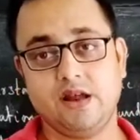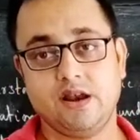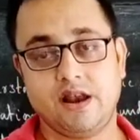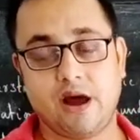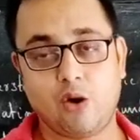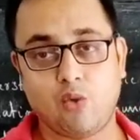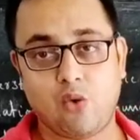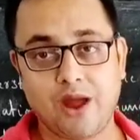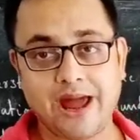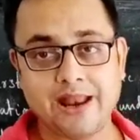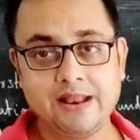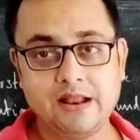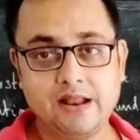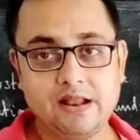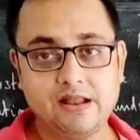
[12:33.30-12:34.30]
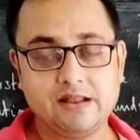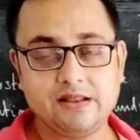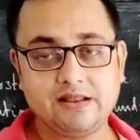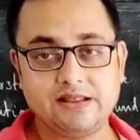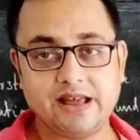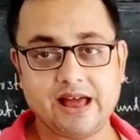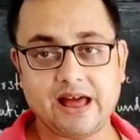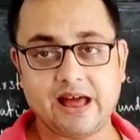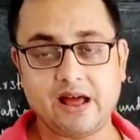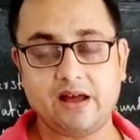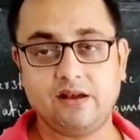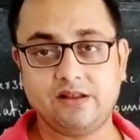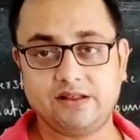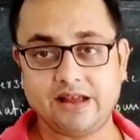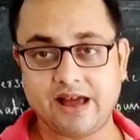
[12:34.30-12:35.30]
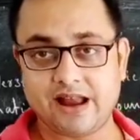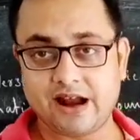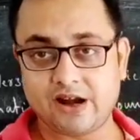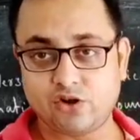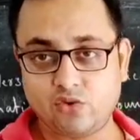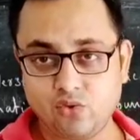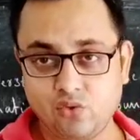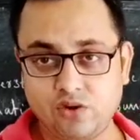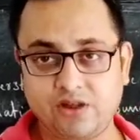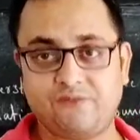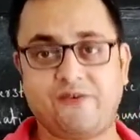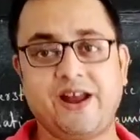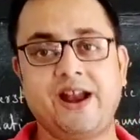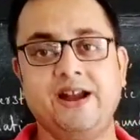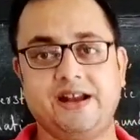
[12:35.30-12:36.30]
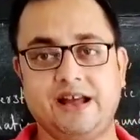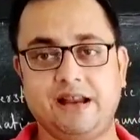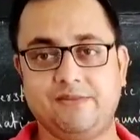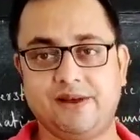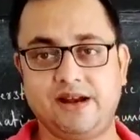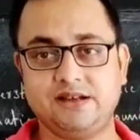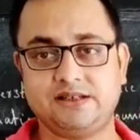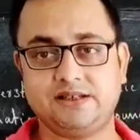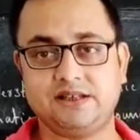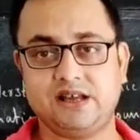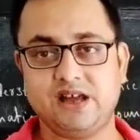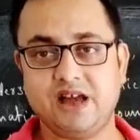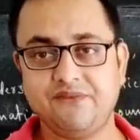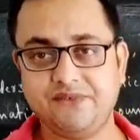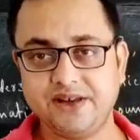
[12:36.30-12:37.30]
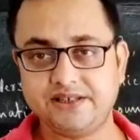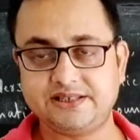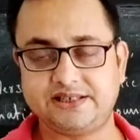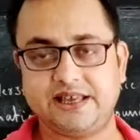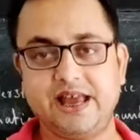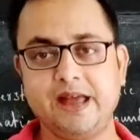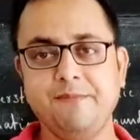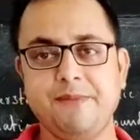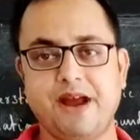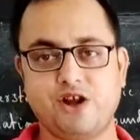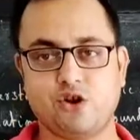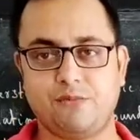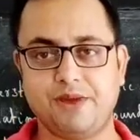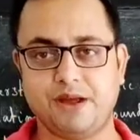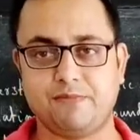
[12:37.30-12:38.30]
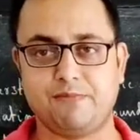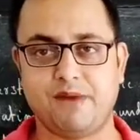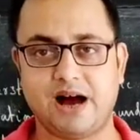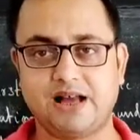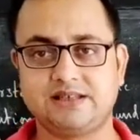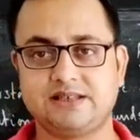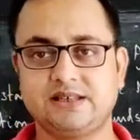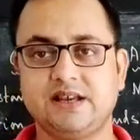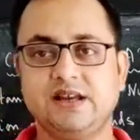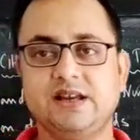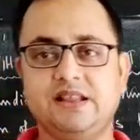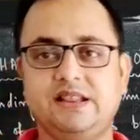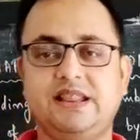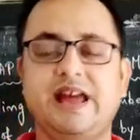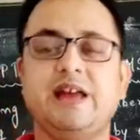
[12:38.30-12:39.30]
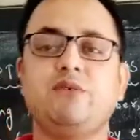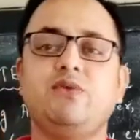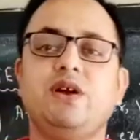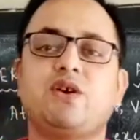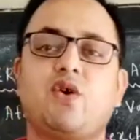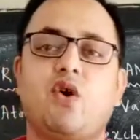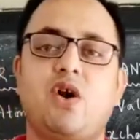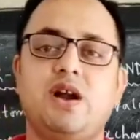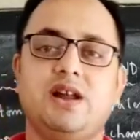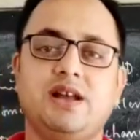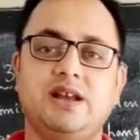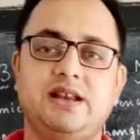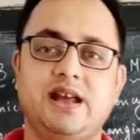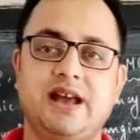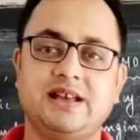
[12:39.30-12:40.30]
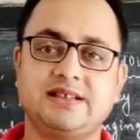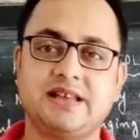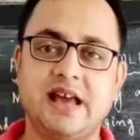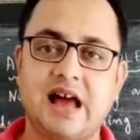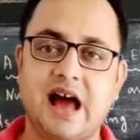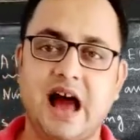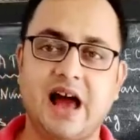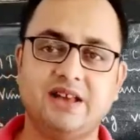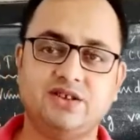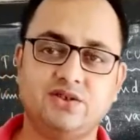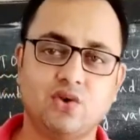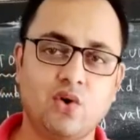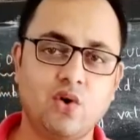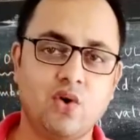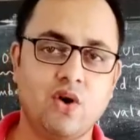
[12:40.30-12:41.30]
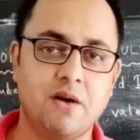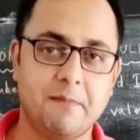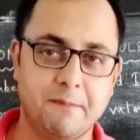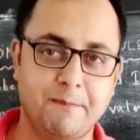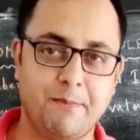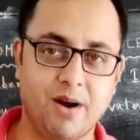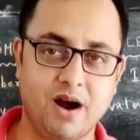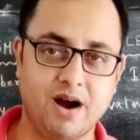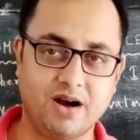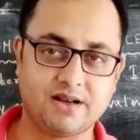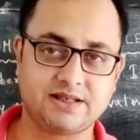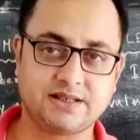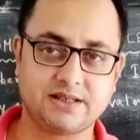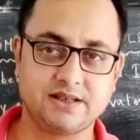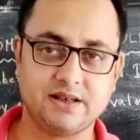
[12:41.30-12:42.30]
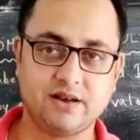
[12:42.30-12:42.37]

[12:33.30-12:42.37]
Now, where there are two different elements having same atomic mass, then we call it as isobars.